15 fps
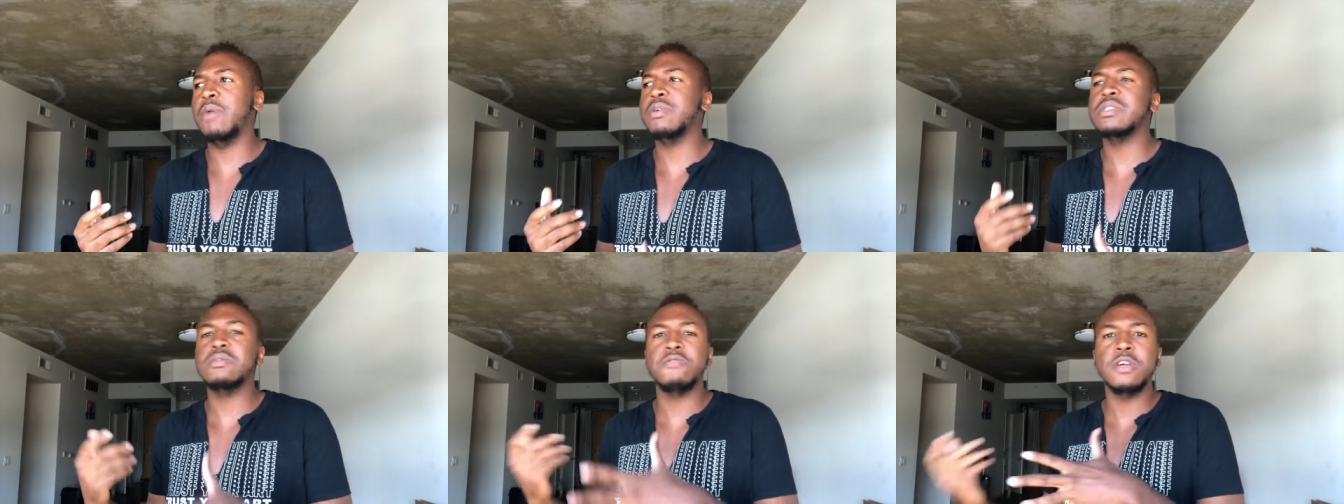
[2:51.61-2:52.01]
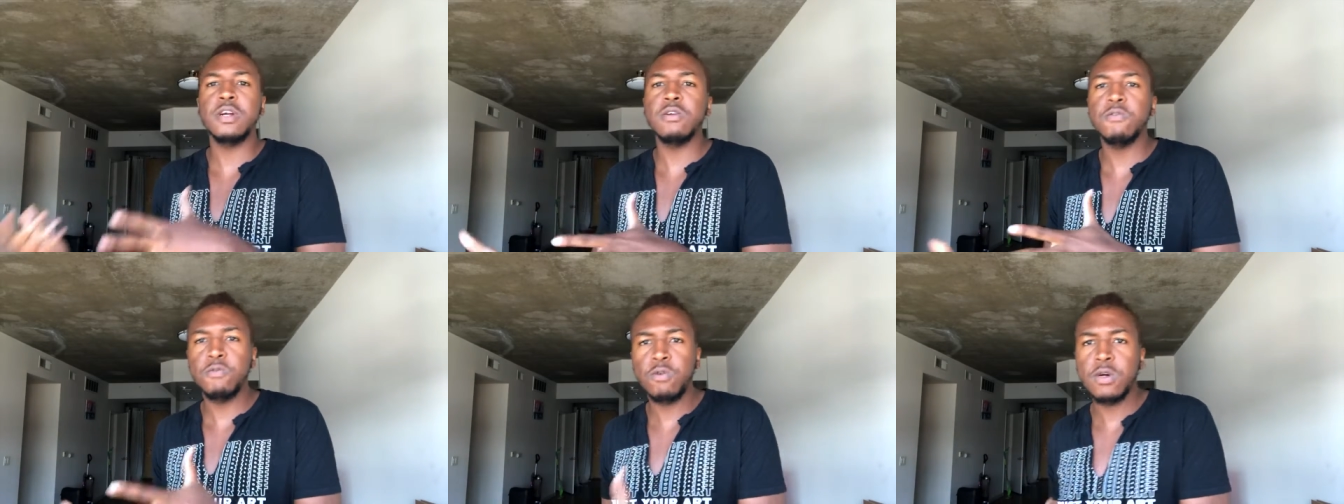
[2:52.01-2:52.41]
was
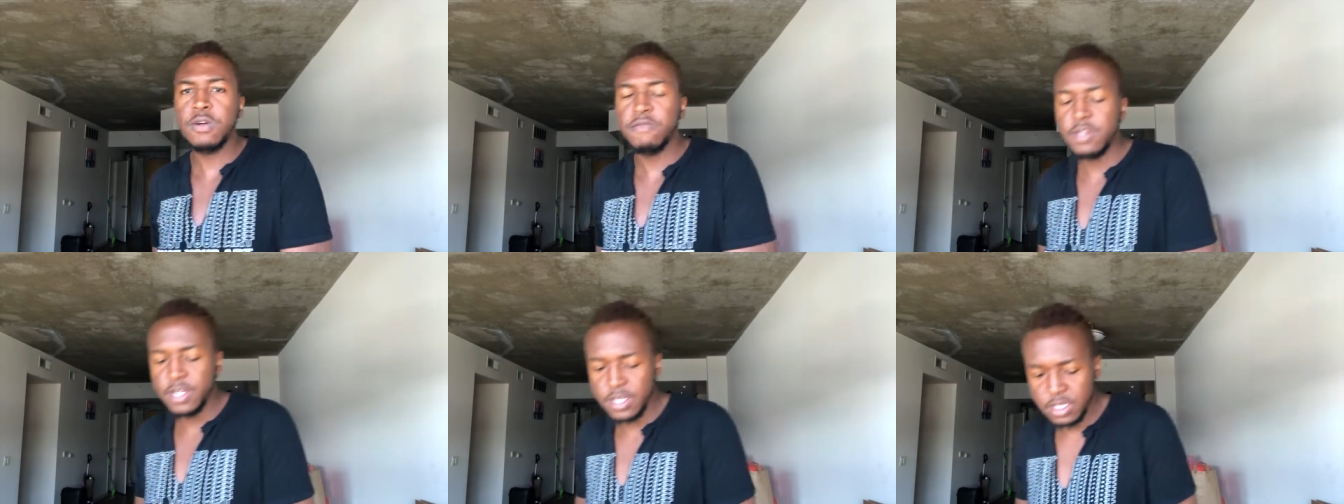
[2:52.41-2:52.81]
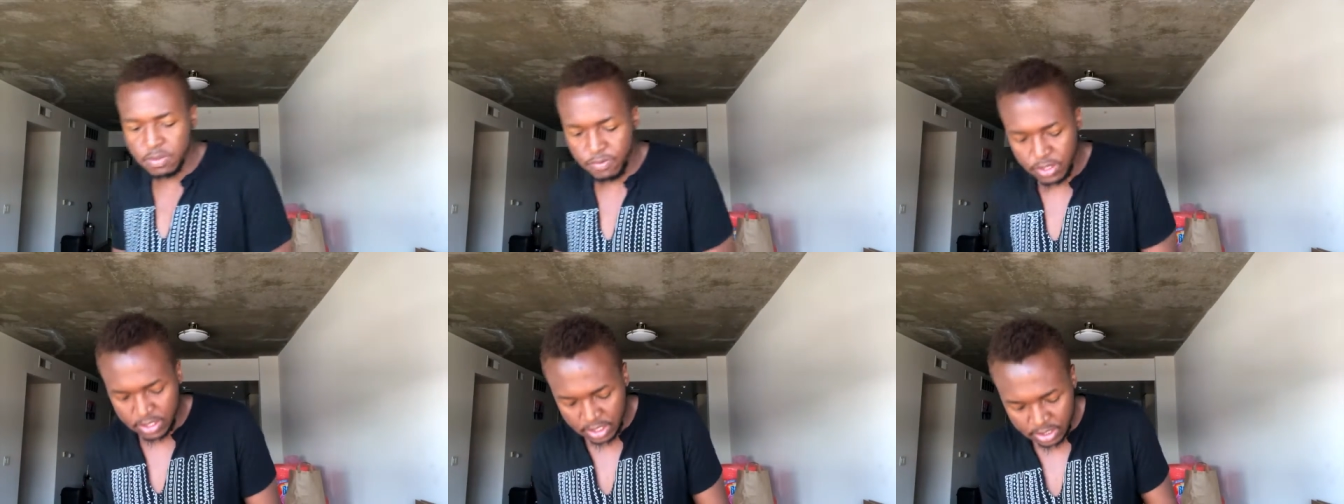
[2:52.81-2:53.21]
fearful of this
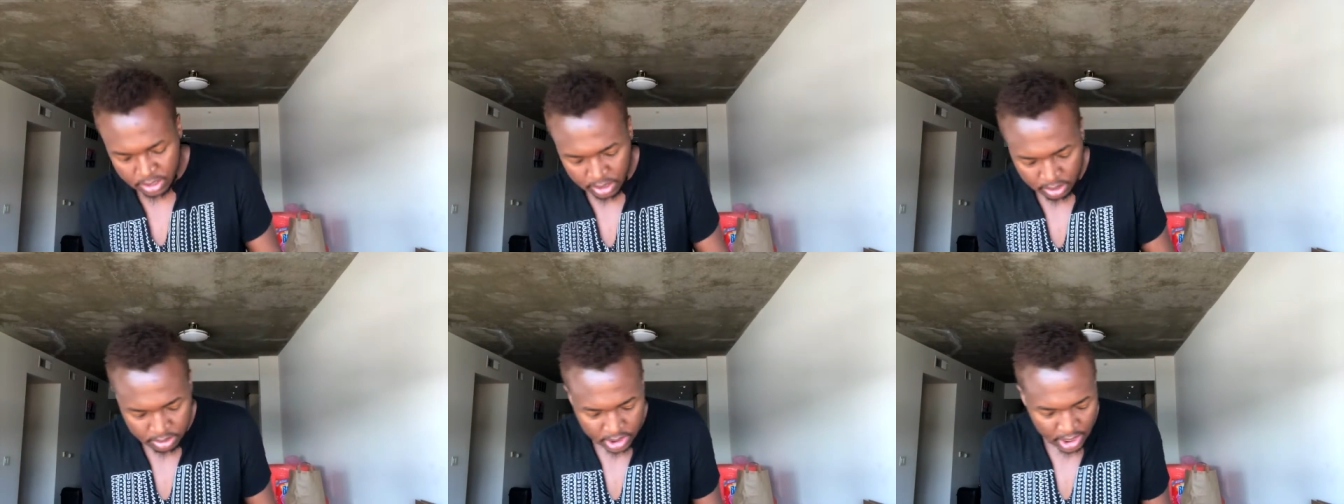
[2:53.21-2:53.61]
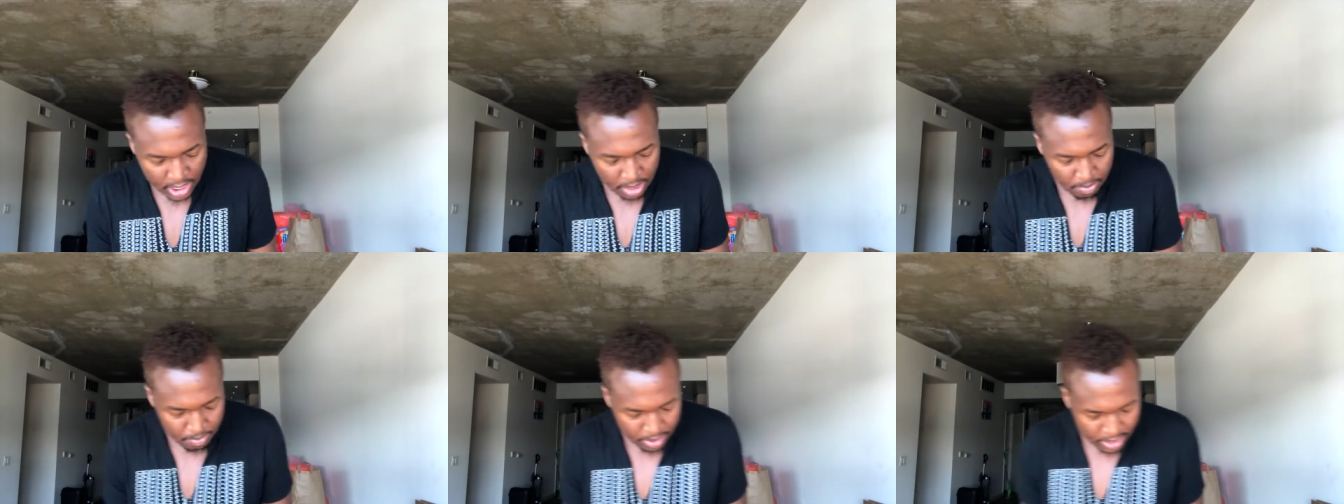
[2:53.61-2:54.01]
for such a long
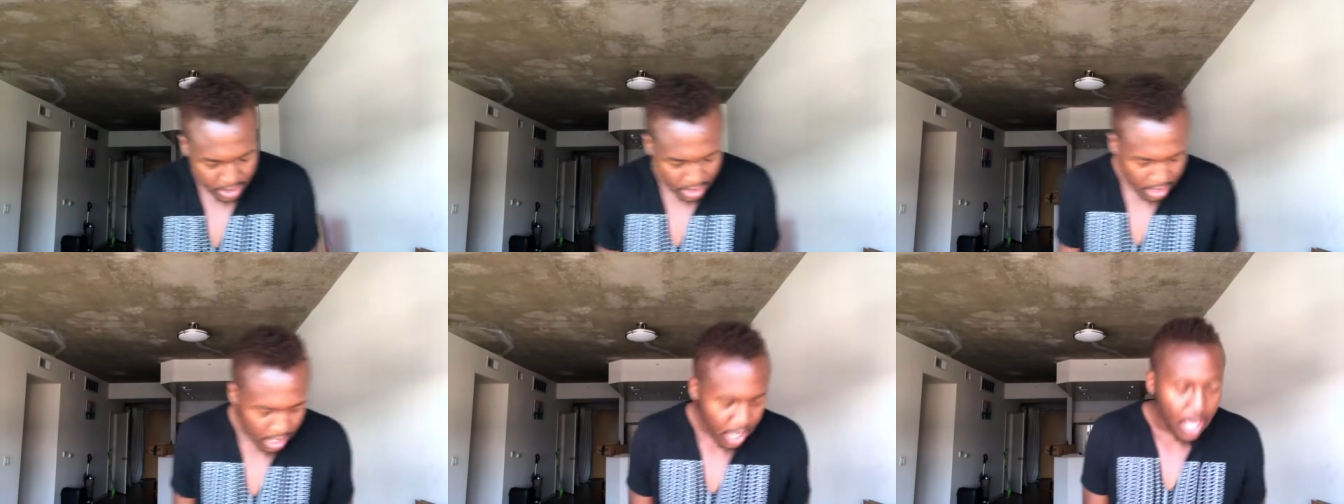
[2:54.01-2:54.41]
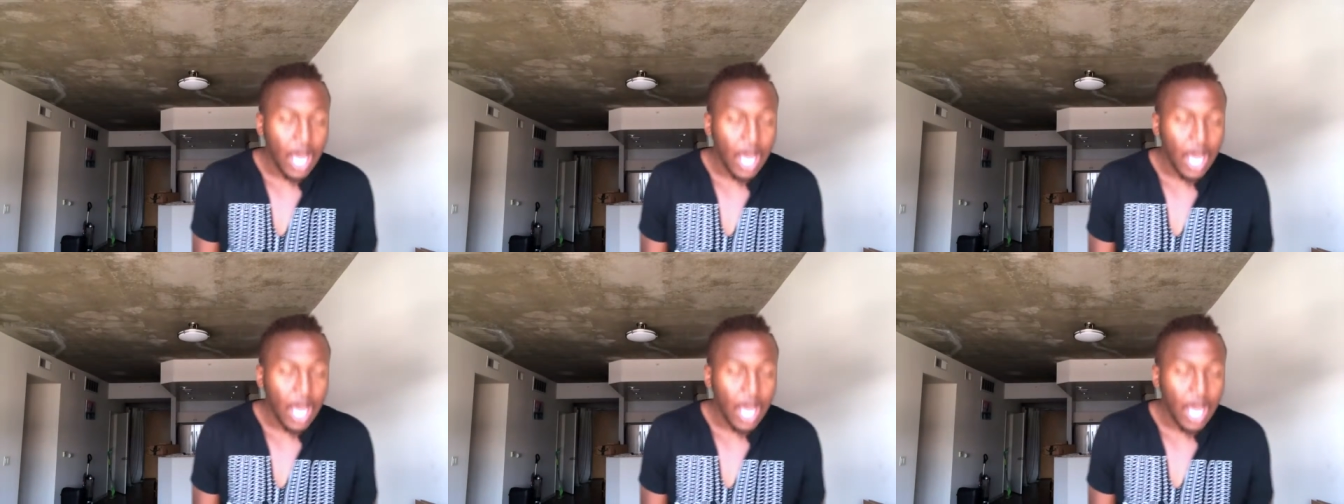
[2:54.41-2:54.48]
time, but